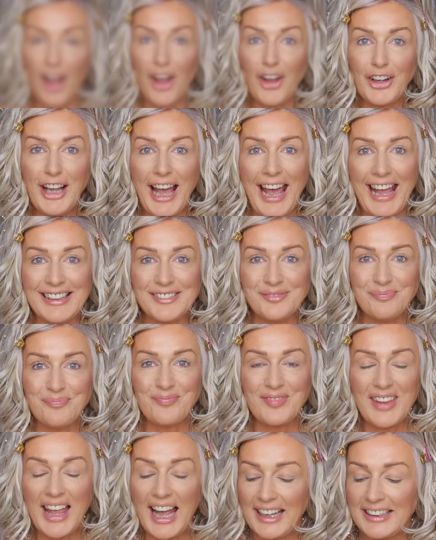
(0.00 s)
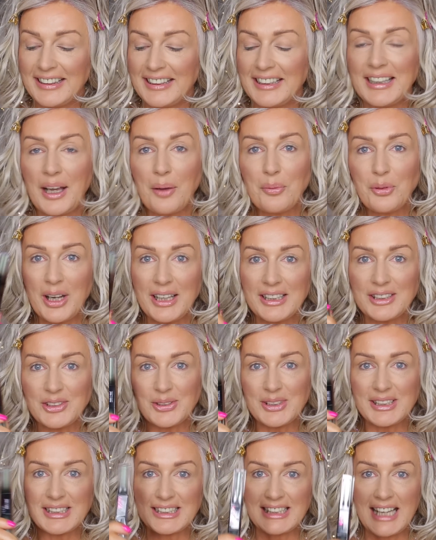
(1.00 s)
Okay, I think I'm going
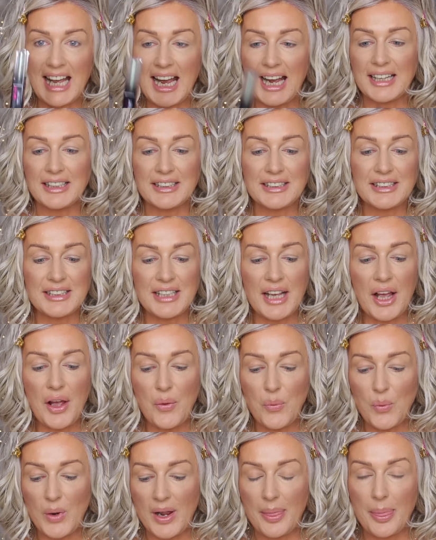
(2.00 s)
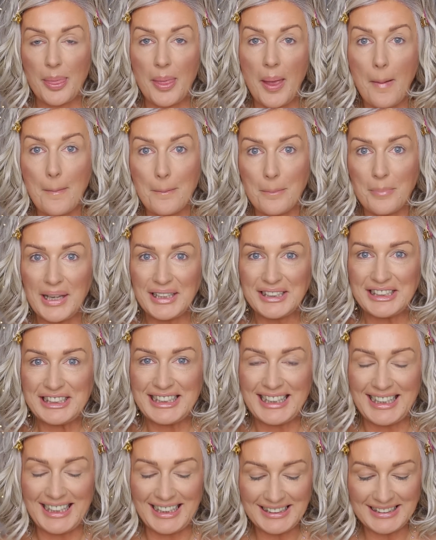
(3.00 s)
to start with
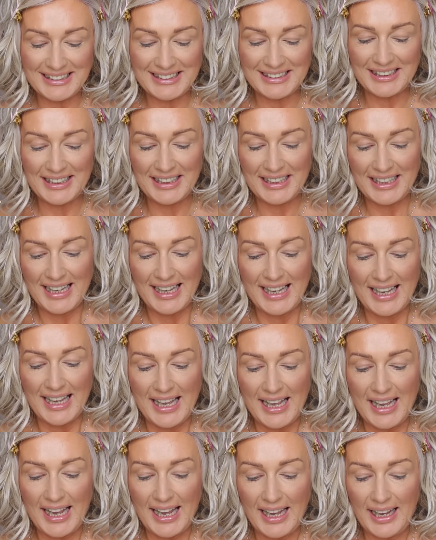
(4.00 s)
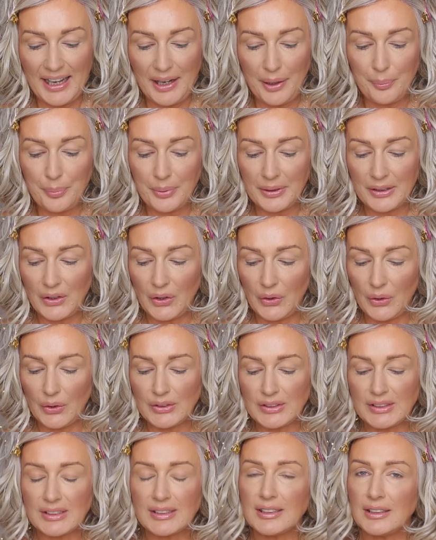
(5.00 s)
Minted.
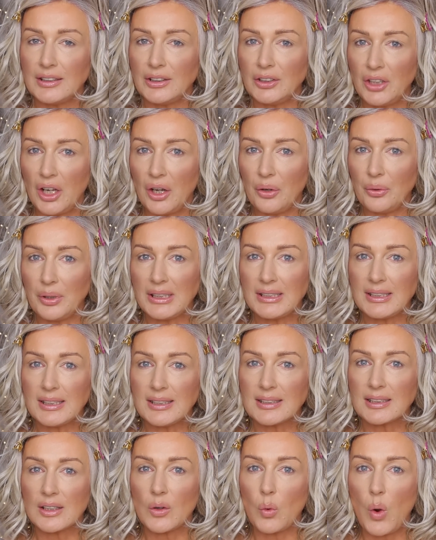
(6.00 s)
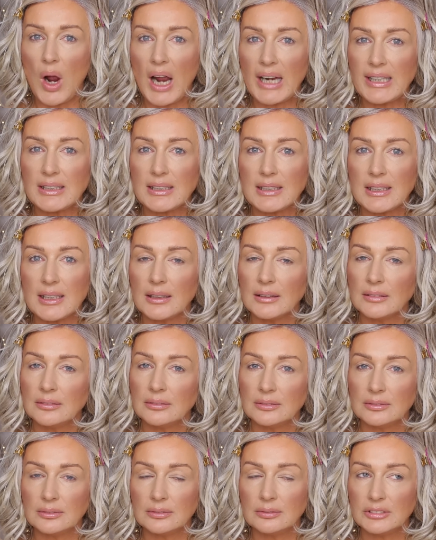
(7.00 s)
Because, you know, it is quite
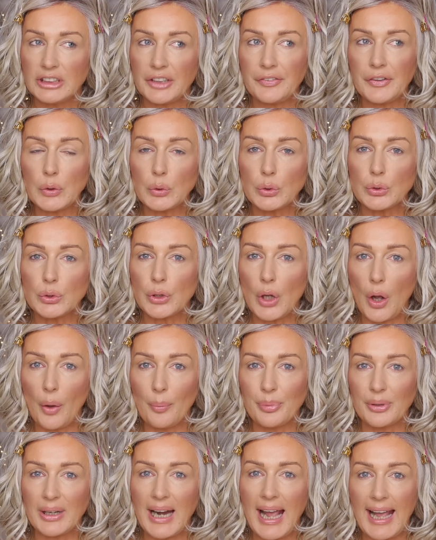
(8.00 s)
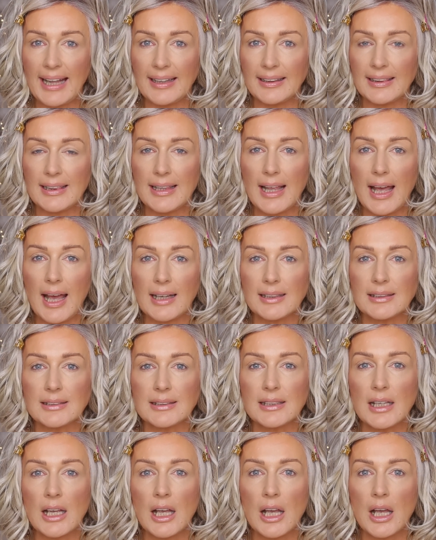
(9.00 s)
difficult to comprehend
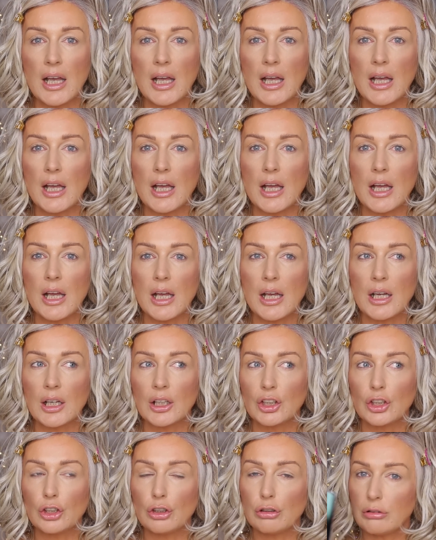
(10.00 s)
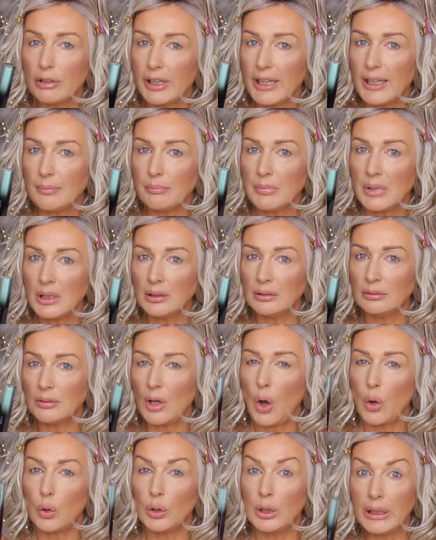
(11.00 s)
that cream
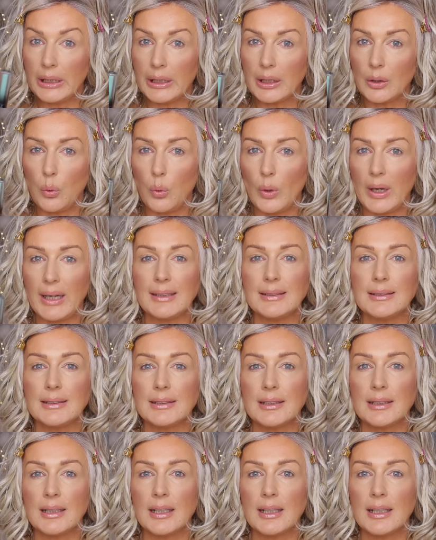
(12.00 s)
or liquid